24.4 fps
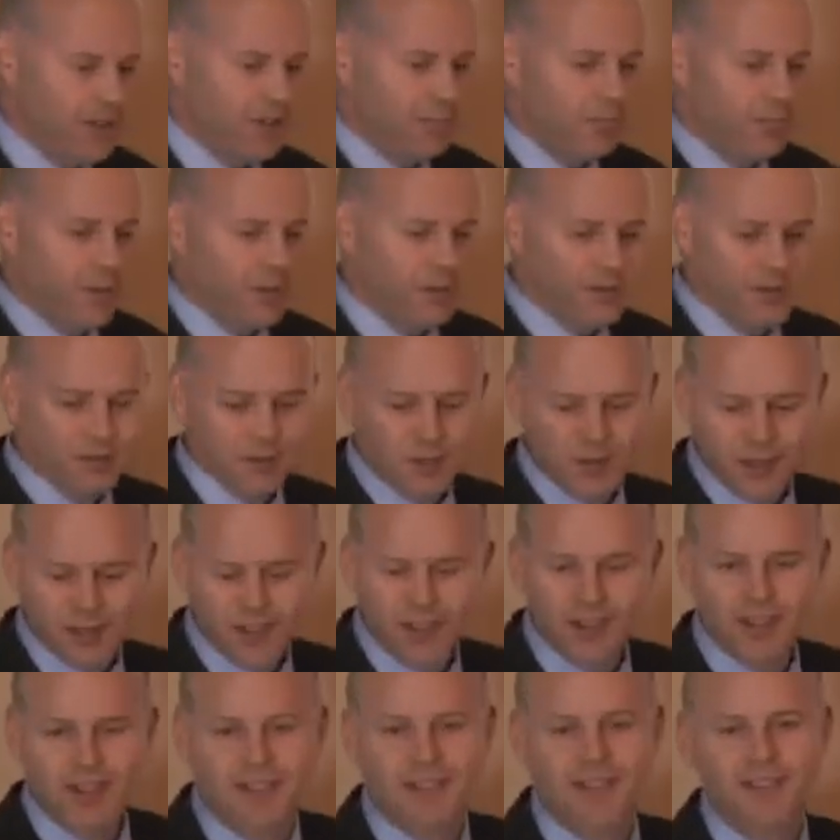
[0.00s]
impossible,
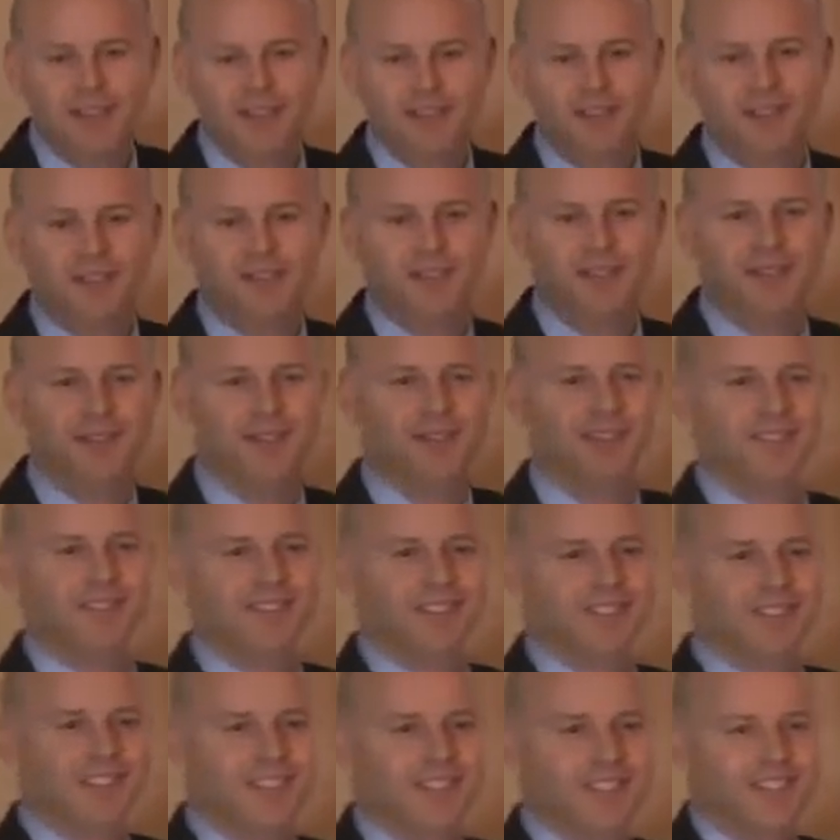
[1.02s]
and that is to
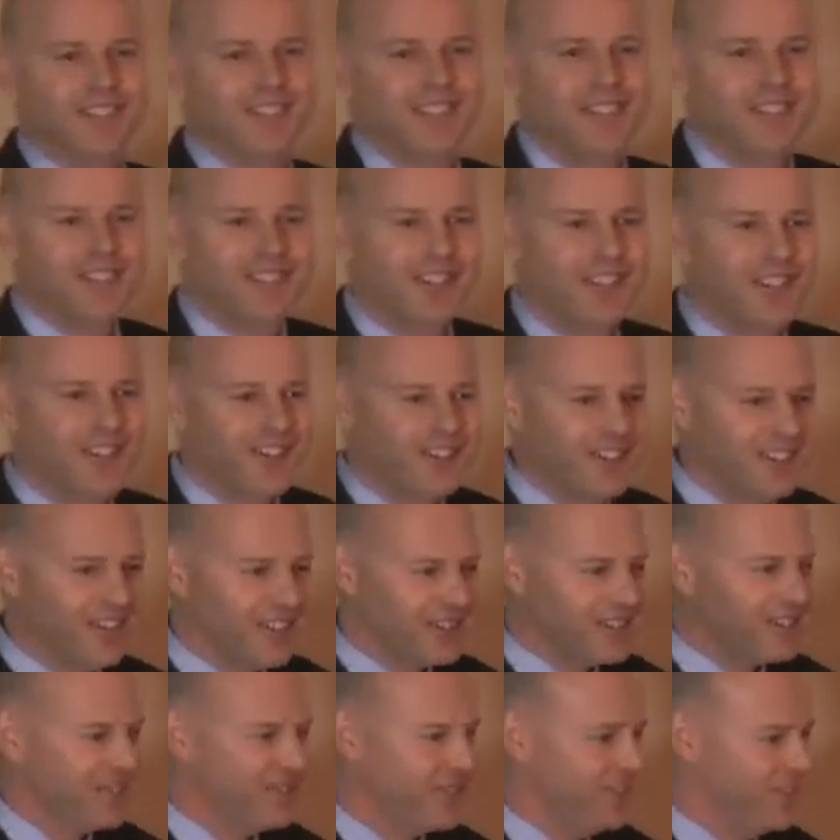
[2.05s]
discuss hedge accounting in
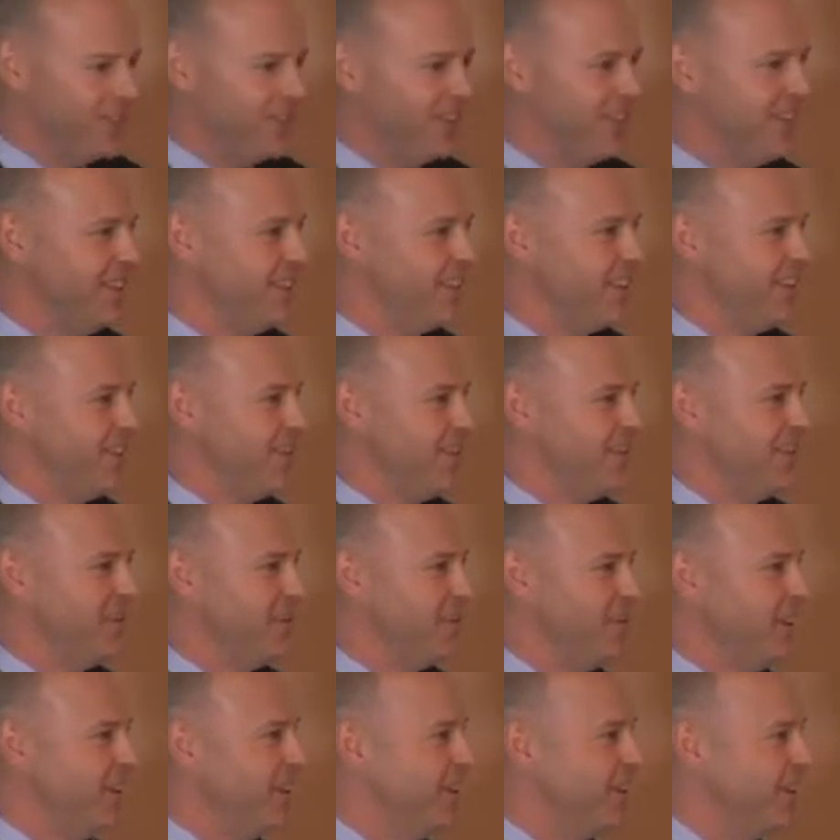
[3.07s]
sufficient detail to
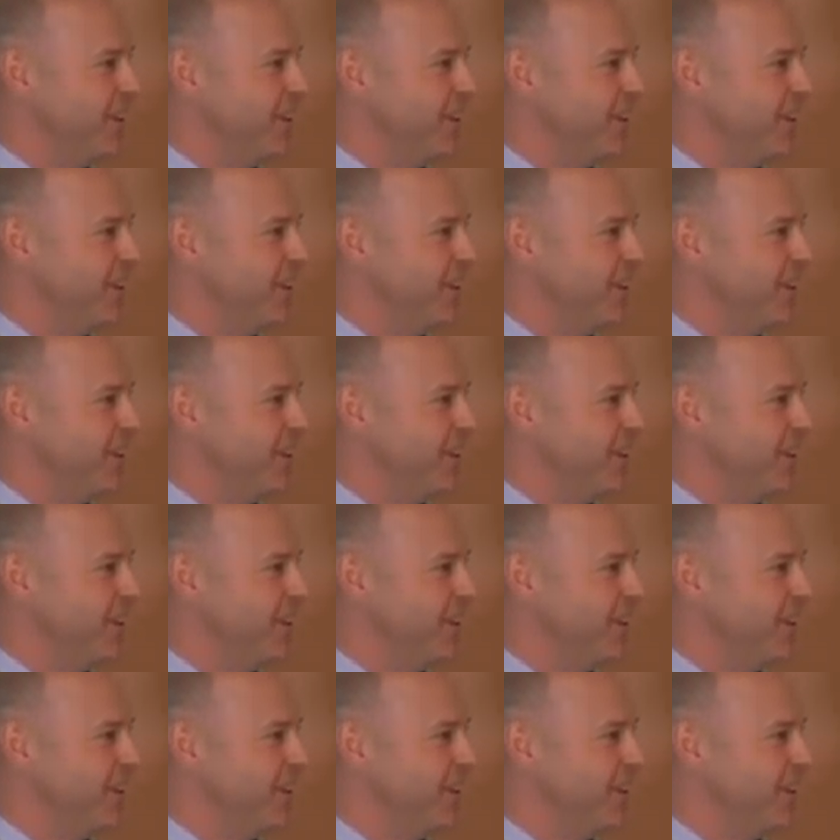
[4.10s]
make it